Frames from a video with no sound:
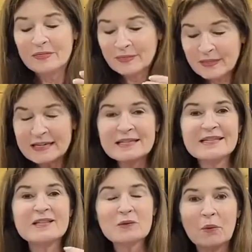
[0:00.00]
This
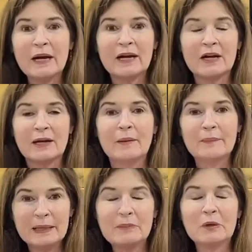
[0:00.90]
is where
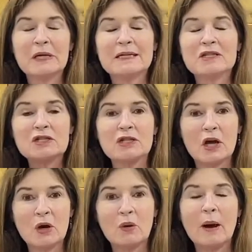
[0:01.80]
people get
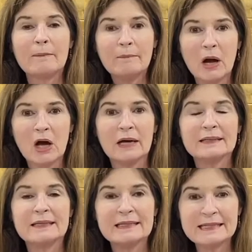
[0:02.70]
so bogged
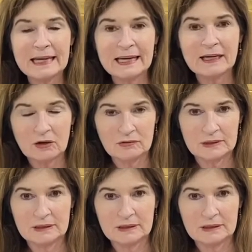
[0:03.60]
down.